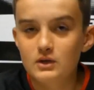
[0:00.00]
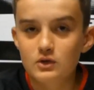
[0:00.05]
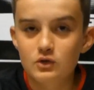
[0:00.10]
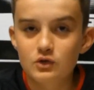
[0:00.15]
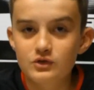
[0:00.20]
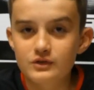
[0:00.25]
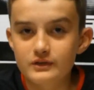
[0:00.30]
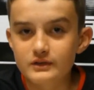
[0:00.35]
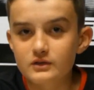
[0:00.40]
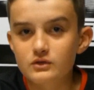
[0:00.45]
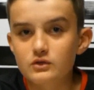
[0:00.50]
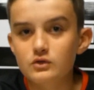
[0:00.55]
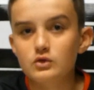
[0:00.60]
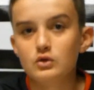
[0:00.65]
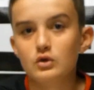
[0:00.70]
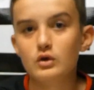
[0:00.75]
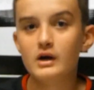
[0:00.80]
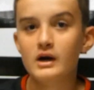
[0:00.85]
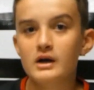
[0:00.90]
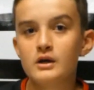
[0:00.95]
We use it
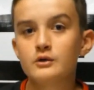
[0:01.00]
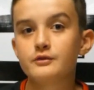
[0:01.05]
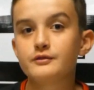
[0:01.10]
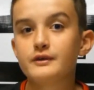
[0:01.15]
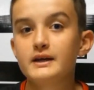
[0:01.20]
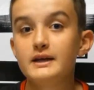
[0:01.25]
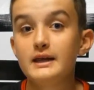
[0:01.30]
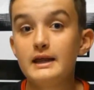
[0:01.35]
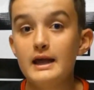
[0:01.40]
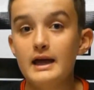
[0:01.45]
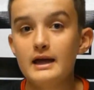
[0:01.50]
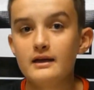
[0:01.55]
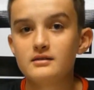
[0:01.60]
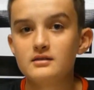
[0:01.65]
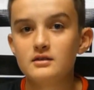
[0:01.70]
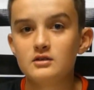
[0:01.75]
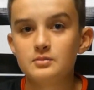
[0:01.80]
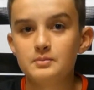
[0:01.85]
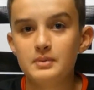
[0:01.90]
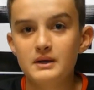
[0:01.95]
to cut off any
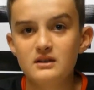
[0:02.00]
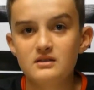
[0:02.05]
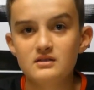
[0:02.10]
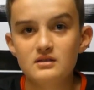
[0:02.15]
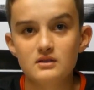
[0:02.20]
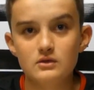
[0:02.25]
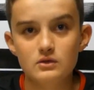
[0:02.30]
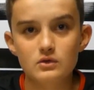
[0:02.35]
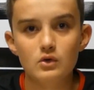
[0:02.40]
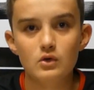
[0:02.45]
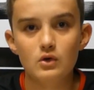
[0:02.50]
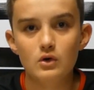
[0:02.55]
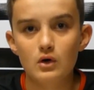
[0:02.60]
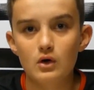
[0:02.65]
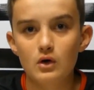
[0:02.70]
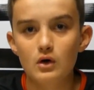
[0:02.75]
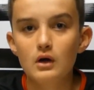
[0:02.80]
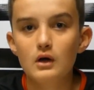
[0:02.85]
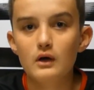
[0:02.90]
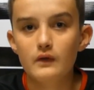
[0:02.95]
excess pieces
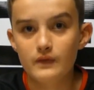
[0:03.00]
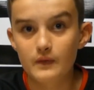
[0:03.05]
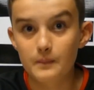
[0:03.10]
or